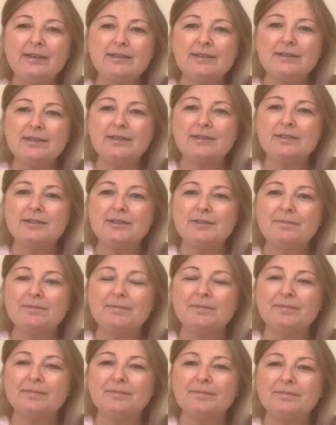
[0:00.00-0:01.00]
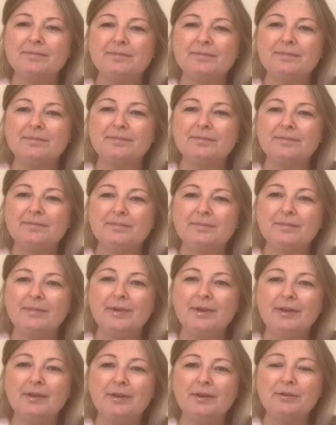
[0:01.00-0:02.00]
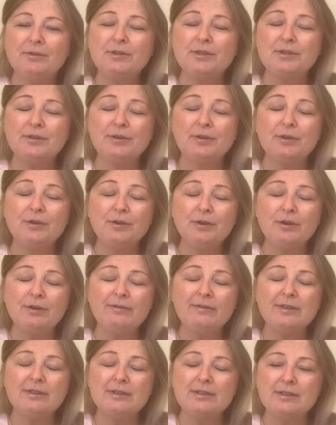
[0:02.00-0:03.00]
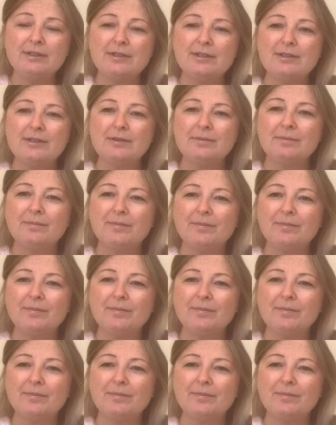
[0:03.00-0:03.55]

system. It goes through your nervous system.